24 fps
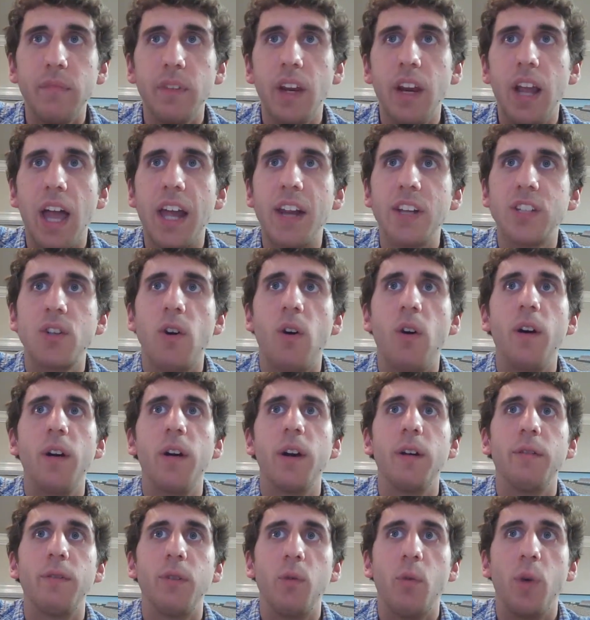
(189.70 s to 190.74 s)
At its heart
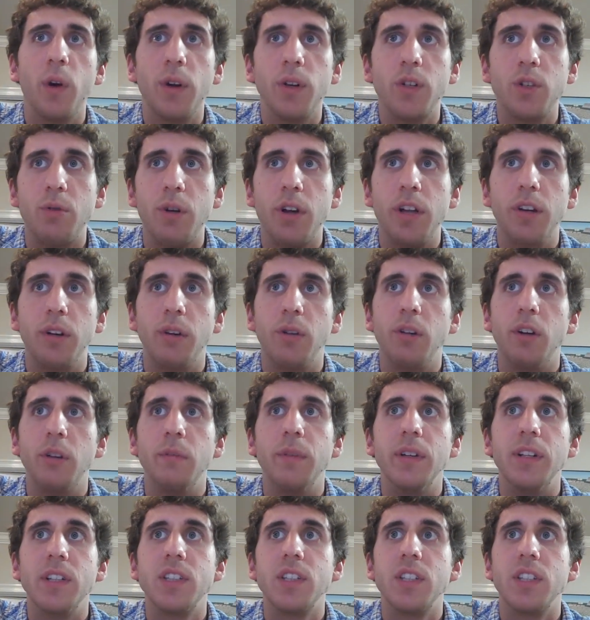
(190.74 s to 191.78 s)
of the World Trade
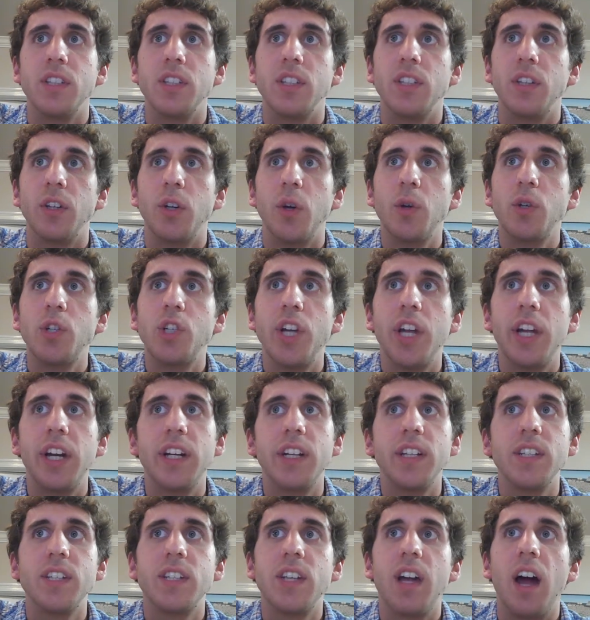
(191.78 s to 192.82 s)
Agreements, it's negotiated
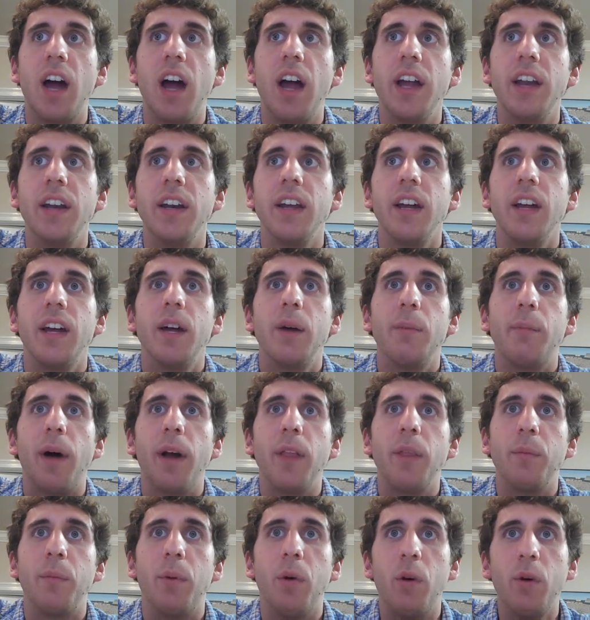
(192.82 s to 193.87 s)
and signed by
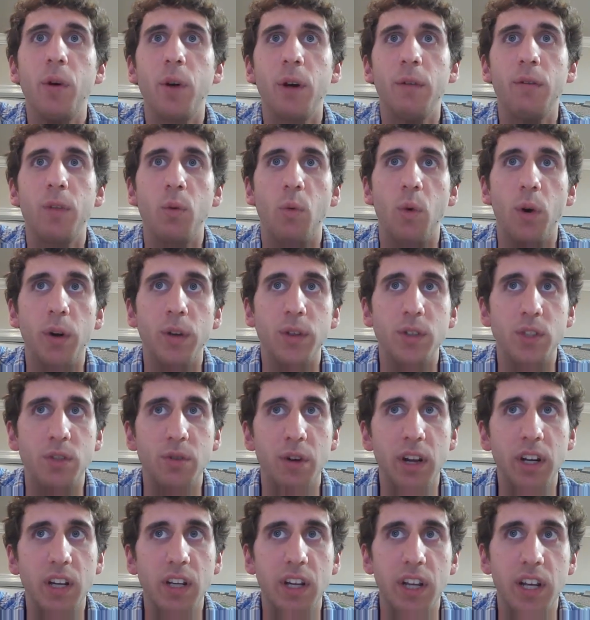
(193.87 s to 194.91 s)
the bulk of the world's
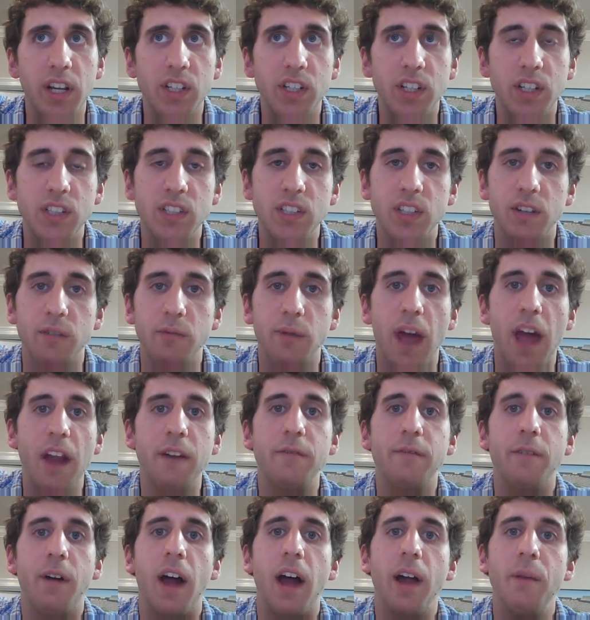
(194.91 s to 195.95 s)
trading nations and
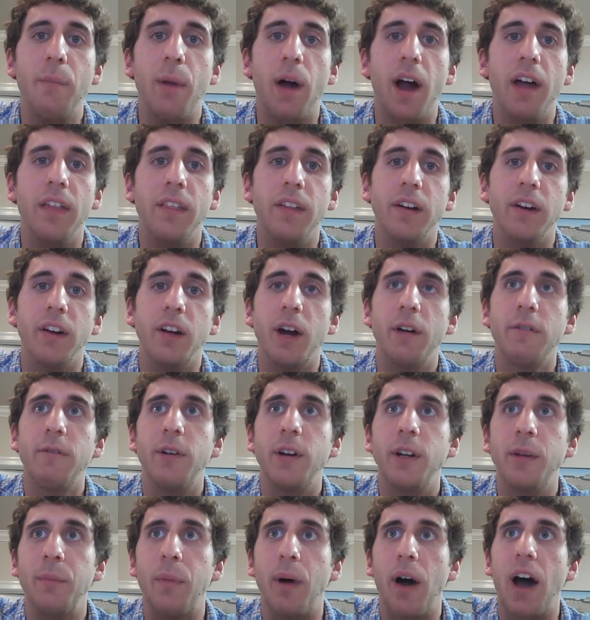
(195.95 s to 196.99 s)
ratified by their
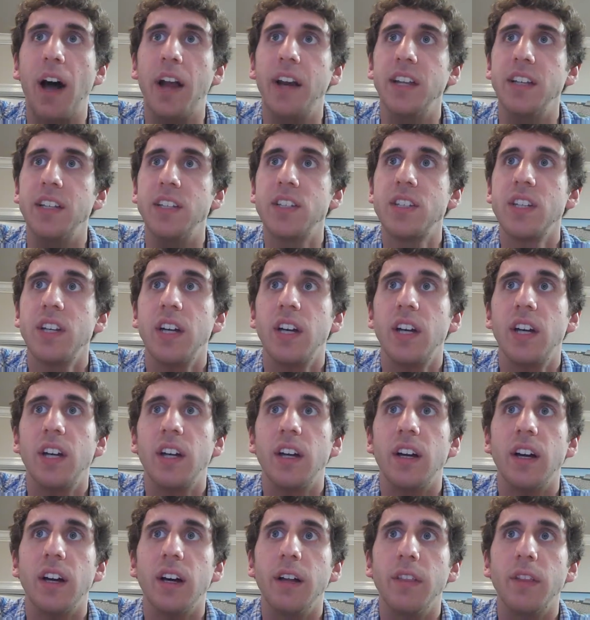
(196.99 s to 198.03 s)
governing bodies.
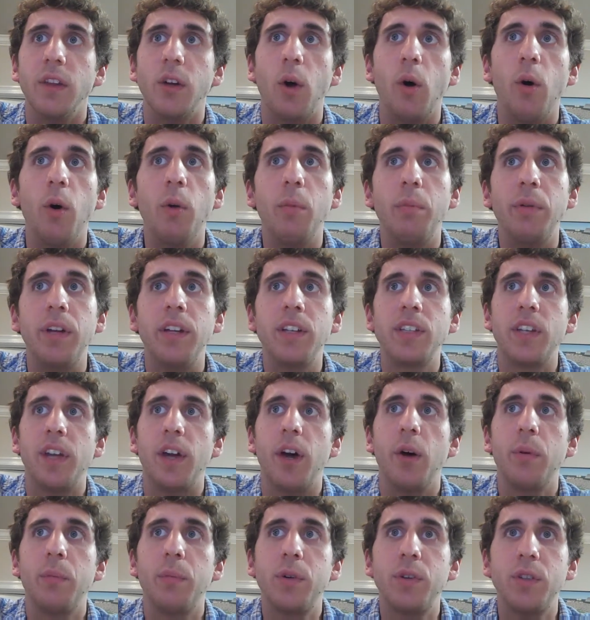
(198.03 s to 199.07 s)
The goal being to
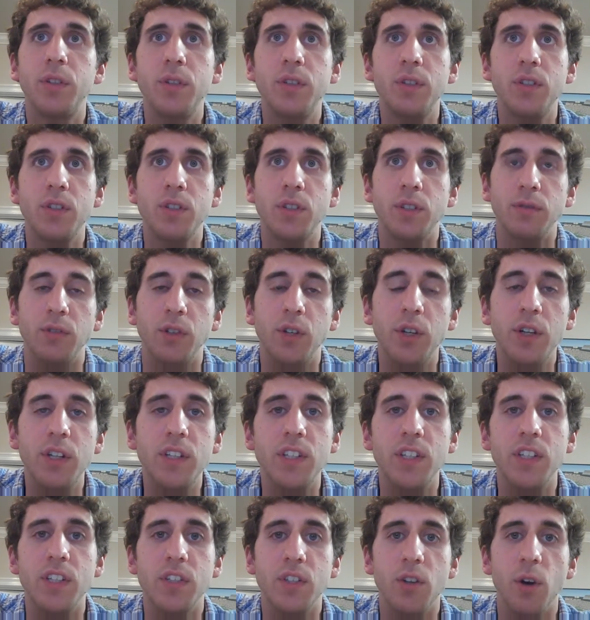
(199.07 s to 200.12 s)
help producers of
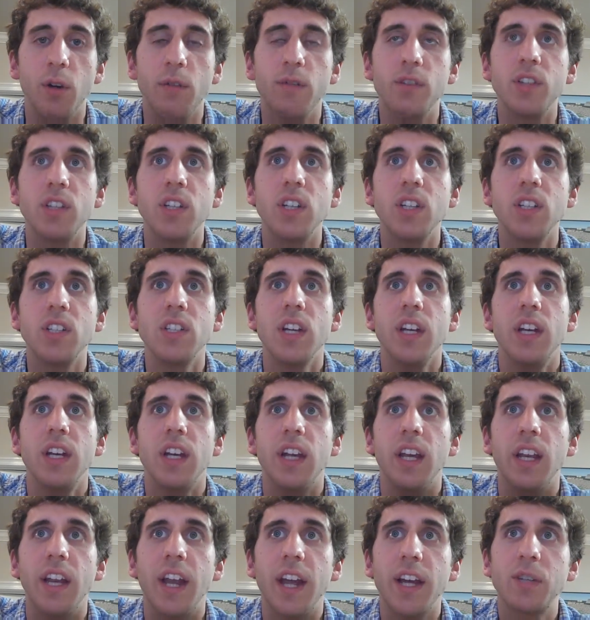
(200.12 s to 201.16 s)
goods and services
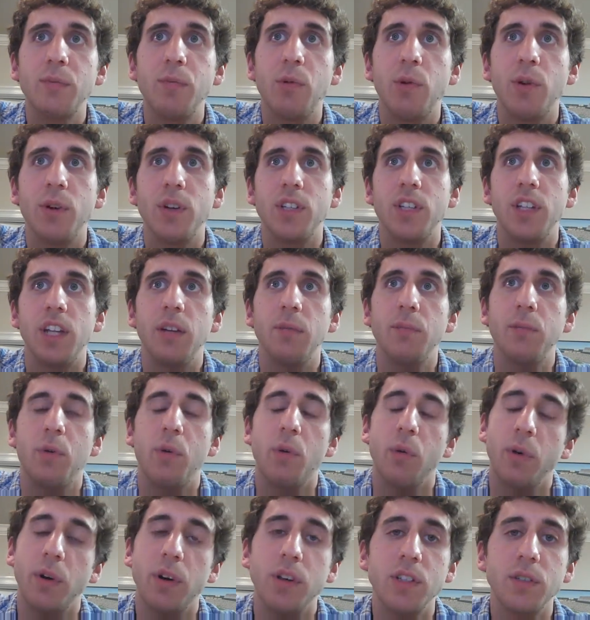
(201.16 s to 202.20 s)
and exporters and
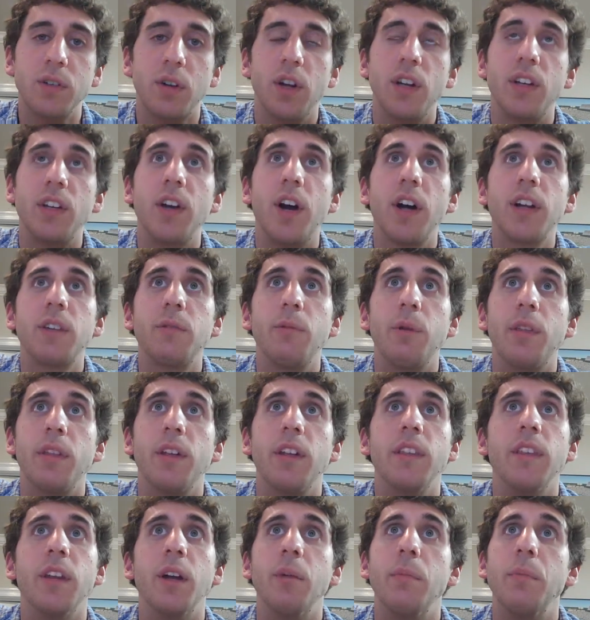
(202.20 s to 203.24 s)
importers conduct
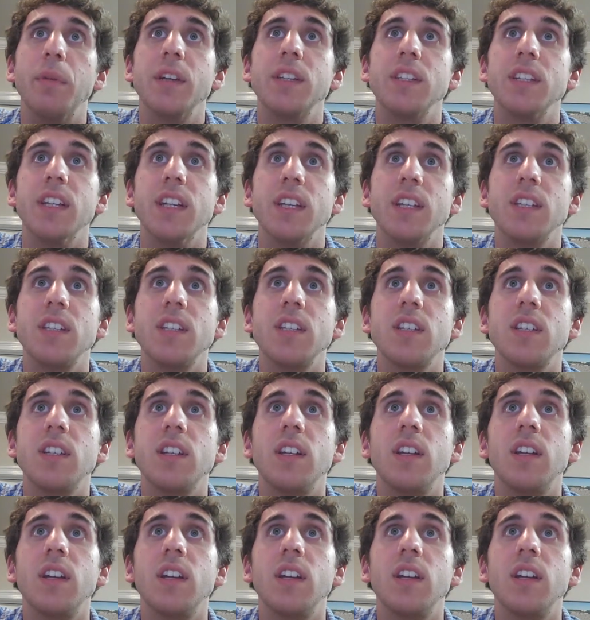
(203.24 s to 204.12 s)
within their business.